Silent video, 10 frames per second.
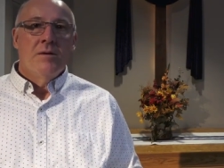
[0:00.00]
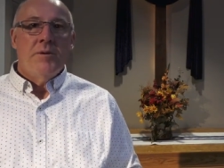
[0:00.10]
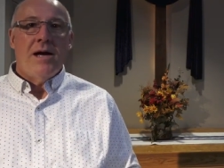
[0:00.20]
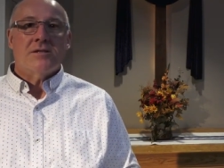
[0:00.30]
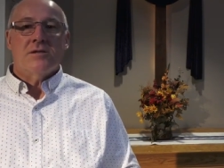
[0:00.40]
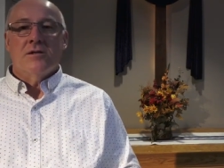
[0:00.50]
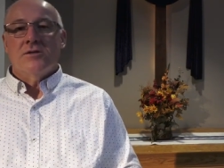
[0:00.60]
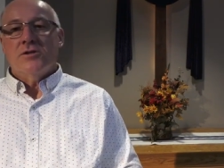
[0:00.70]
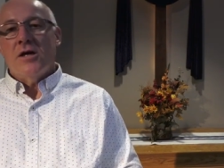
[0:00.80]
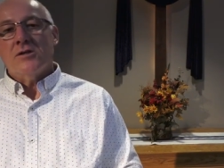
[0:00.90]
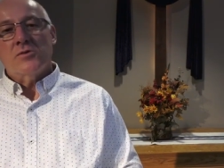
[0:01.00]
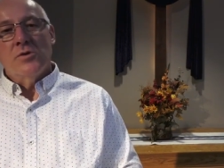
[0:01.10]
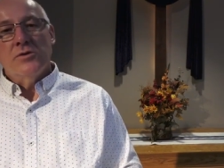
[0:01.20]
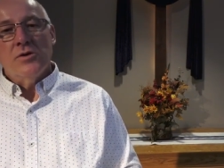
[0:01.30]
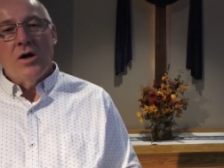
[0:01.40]
Pastor Chuck
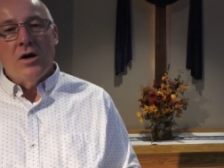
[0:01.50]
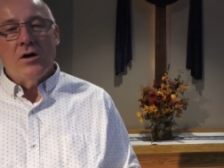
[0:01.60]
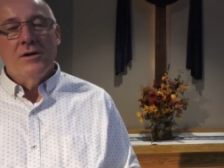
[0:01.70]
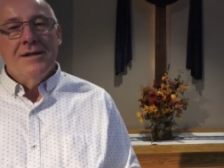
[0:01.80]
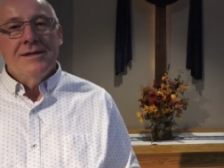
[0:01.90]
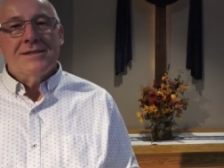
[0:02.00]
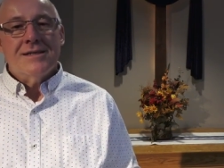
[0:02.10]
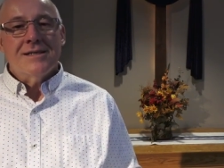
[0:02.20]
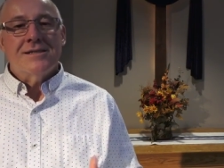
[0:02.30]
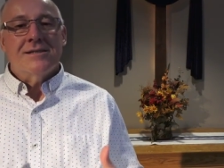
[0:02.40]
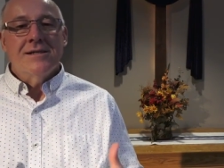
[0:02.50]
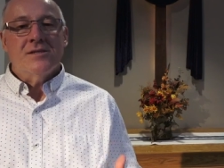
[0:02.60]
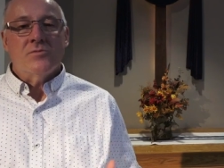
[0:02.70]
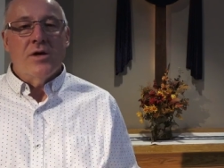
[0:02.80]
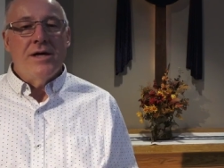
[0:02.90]
Swindoll says it
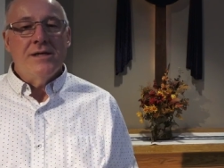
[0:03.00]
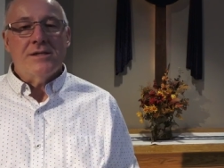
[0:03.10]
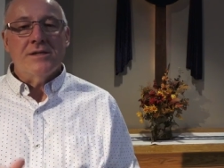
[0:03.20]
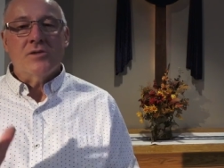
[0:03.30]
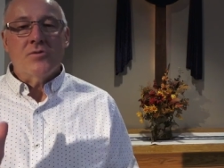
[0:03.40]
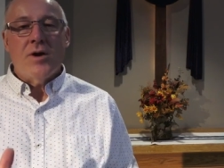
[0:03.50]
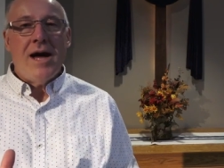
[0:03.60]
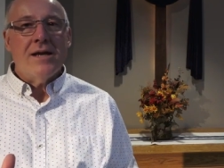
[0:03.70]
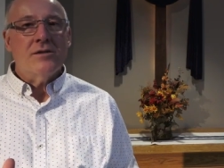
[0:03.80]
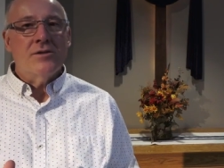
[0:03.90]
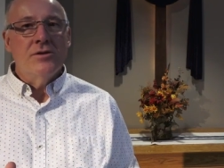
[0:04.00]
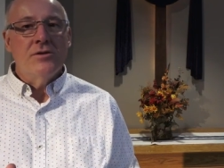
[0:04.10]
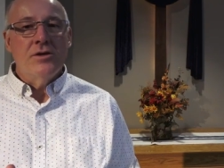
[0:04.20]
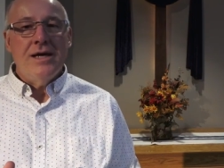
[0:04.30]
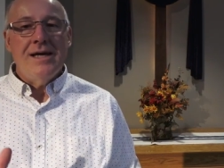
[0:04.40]
this way. He says,
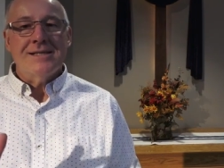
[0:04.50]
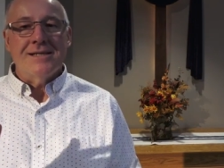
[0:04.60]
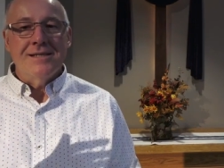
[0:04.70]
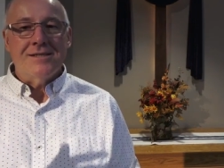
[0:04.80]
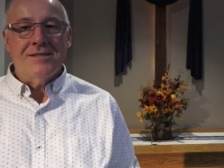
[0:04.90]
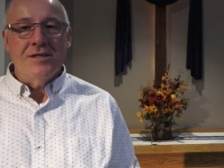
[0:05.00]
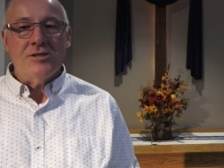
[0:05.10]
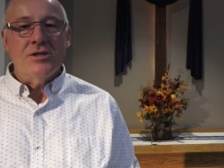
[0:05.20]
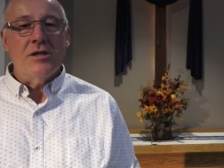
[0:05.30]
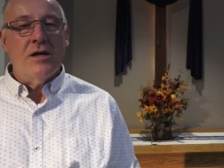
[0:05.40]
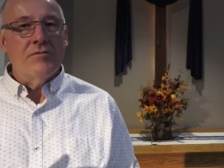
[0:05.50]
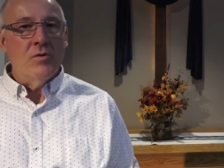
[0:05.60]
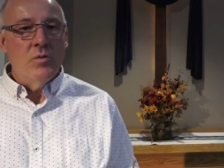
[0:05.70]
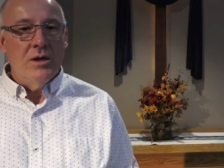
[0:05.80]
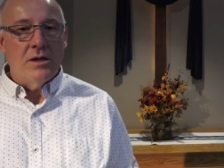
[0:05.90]
gratitude is a decision of the
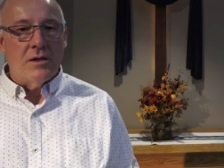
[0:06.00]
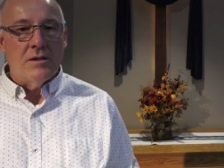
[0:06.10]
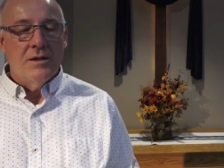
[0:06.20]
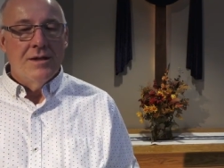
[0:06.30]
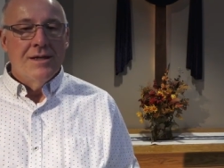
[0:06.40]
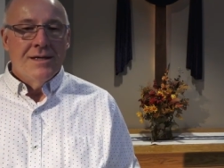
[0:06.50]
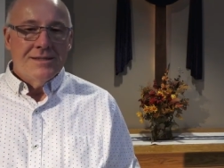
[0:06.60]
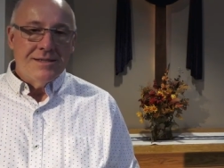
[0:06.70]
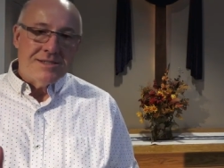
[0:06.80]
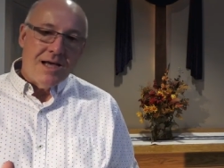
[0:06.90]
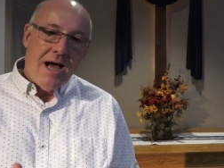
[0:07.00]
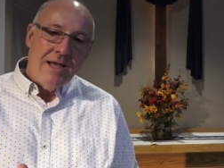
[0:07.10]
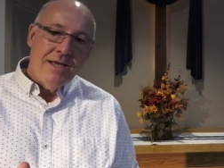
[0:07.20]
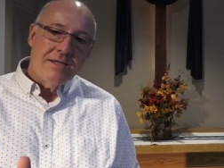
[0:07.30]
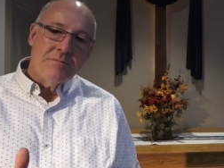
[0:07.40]
will.
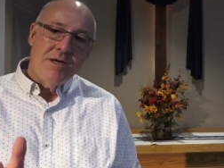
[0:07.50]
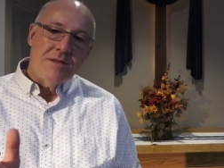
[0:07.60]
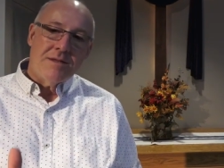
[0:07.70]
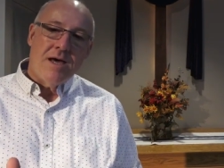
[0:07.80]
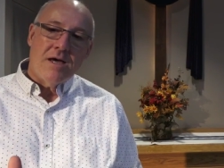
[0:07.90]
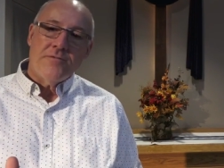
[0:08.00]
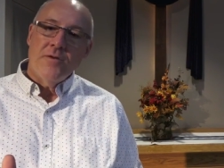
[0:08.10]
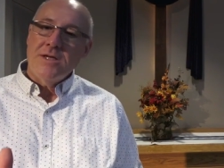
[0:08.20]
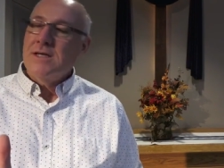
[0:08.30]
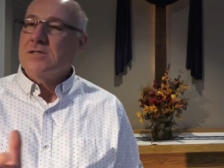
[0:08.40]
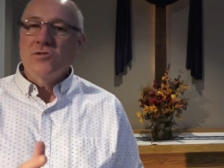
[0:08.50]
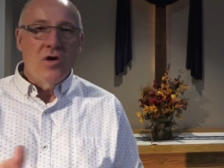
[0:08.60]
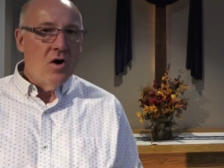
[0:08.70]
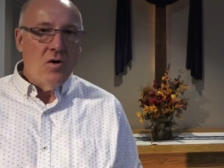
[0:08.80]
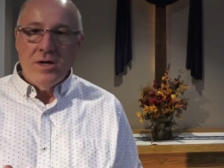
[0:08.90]
Deciding to be thankful is
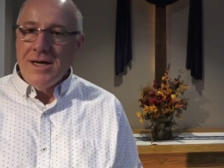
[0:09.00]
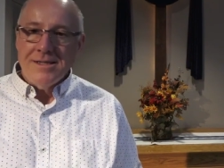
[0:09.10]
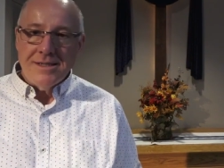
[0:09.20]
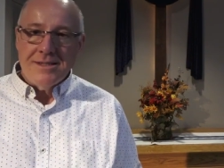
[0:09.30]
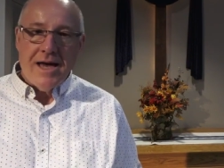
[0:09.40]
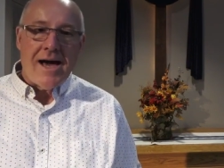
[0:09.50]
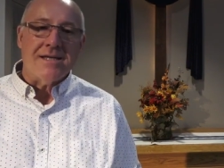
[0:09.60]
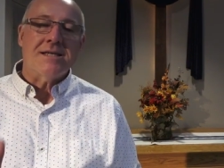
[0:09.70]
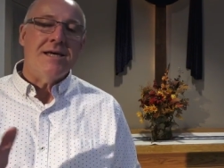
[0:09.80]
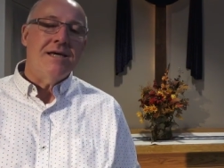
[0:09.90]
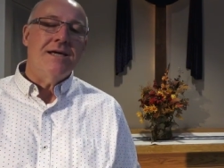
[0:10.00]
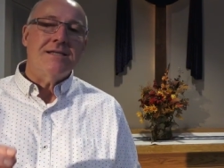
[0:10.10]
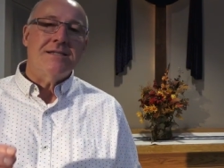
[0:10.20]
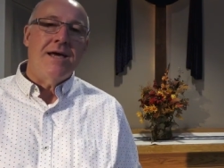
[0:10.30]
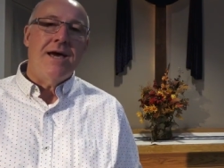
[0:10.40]
no easy task.
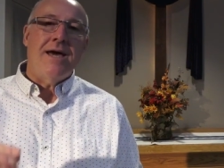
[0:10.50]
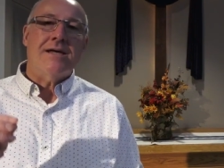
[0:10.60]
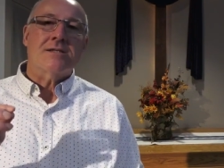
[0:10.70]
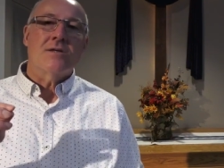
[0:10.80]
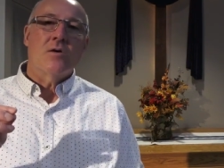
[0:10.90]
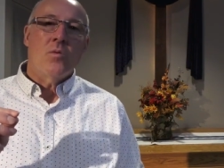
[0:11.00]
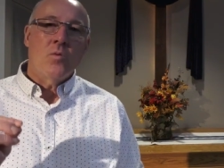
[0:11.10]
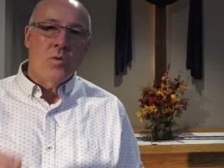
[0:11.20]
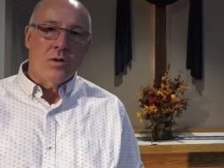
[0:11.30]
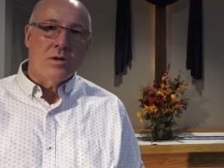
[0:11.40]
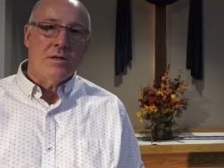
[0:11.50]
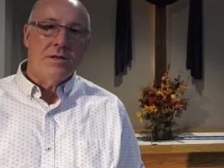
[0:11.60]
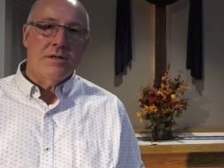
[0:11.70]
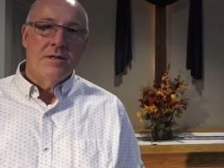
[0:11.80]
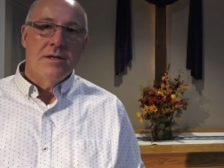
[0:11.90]
It takes work.
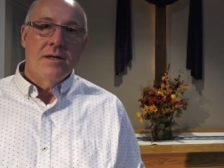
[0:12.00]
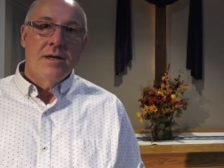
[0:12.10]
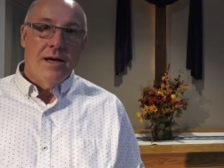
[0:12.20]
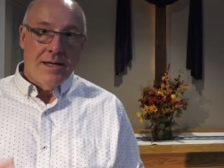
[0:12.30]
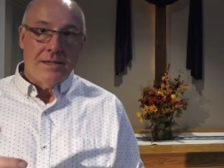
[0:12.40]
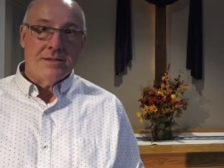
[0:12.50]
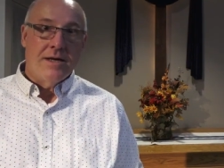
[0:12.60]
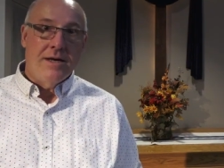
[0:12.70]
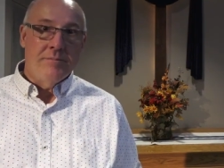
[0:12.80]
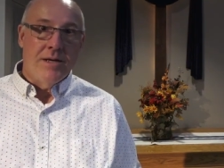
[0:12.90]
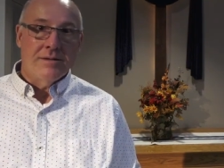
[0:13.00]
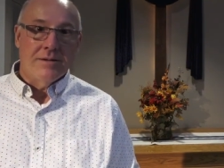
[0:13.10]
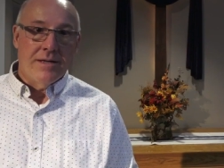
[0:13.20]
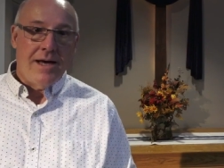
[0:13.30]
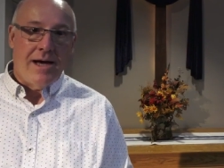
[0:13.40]
And I say amen
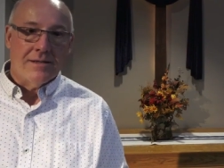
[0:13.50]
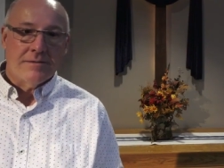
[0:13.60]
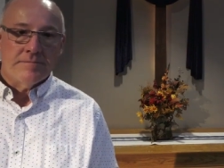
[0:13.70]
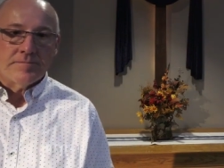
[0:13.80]
to that.